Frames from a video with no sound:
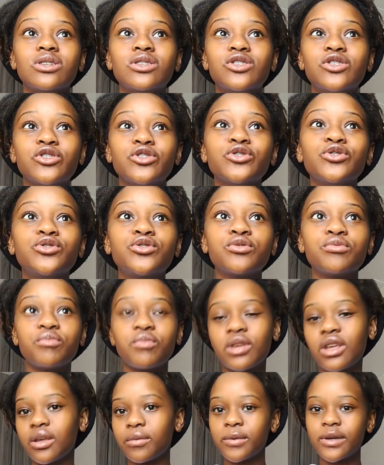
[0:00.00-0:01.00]
it's new to
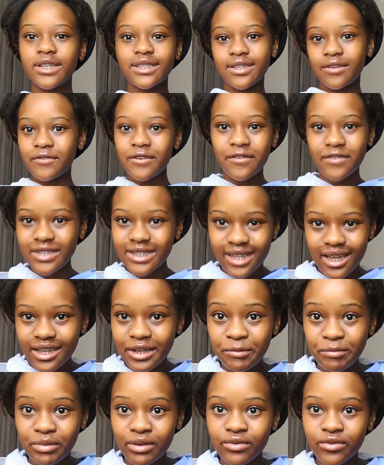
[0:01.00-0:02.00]
me because I've never done
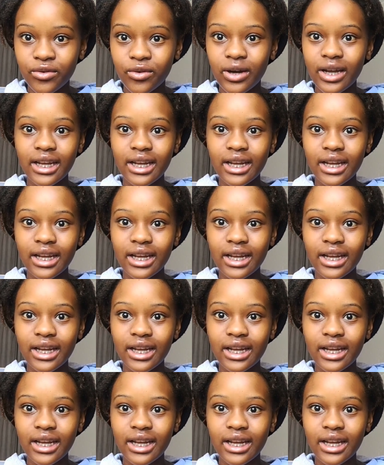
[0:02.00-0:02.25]
it before,